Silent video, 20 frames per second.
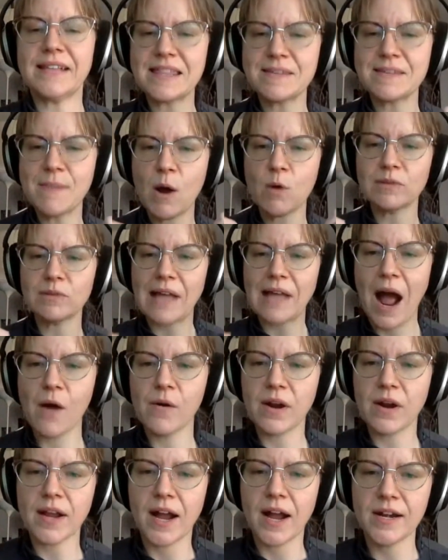them out loud
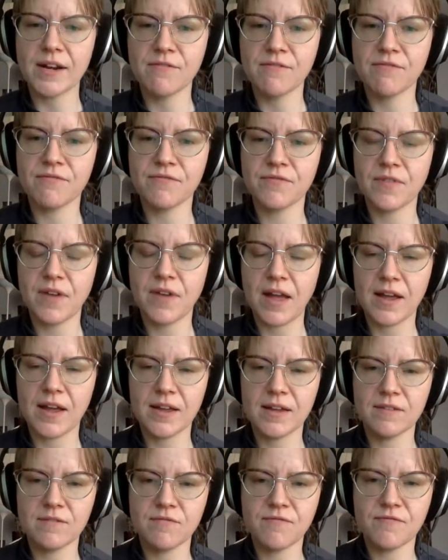and kind of,
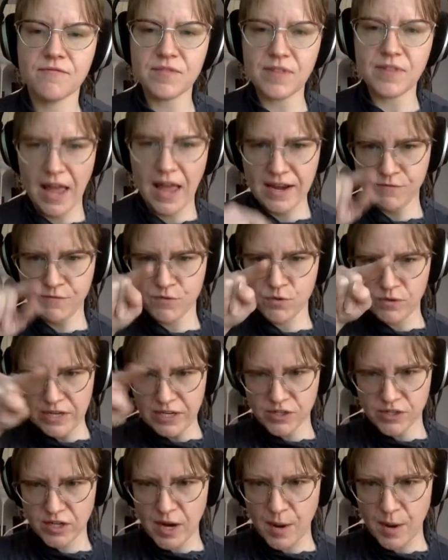and if you
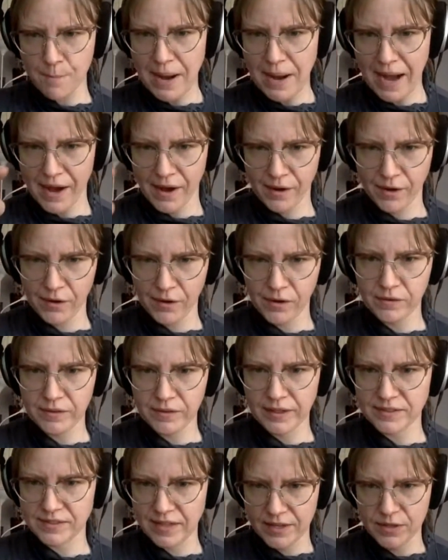need to compare,
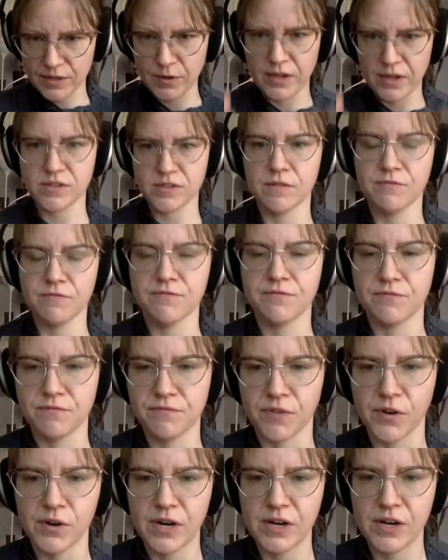like say you get to
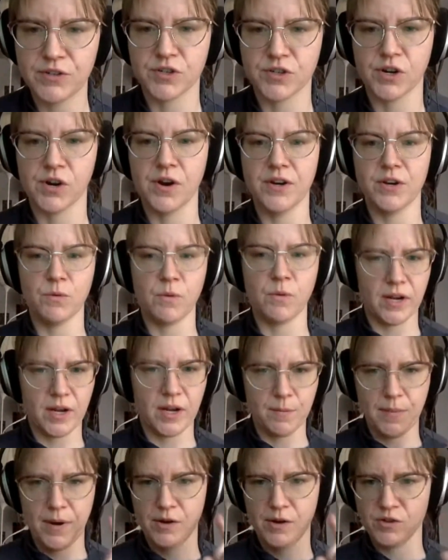furniture and you want to
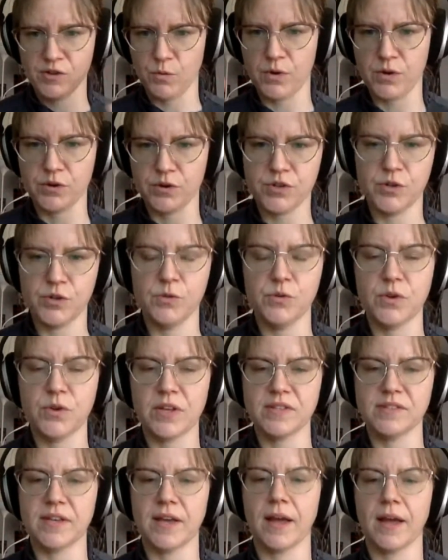compare to one or two, you
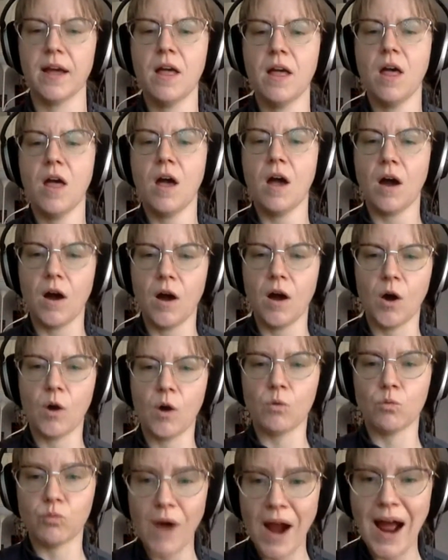can say
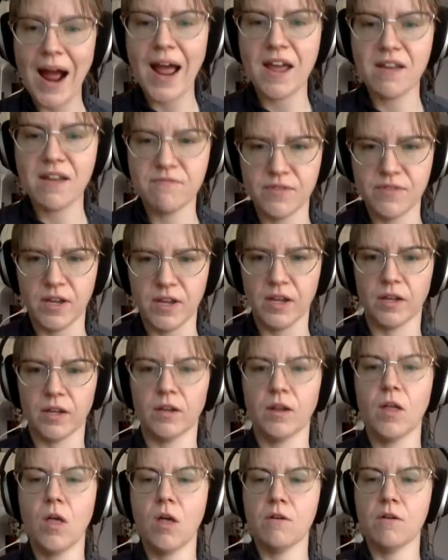arriving,
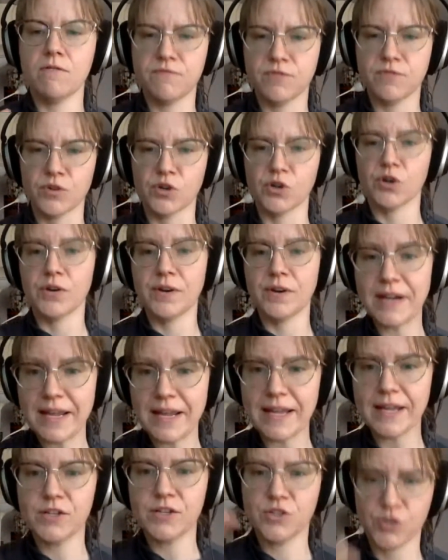
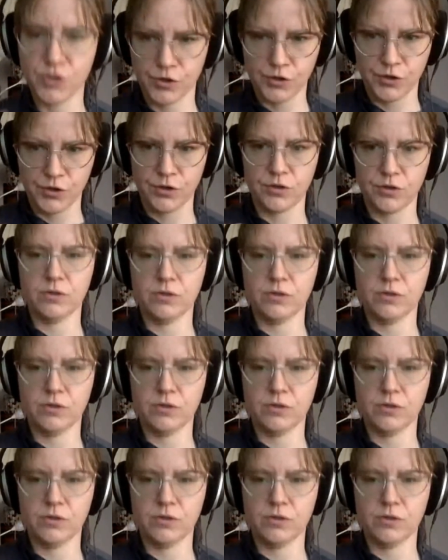furniture,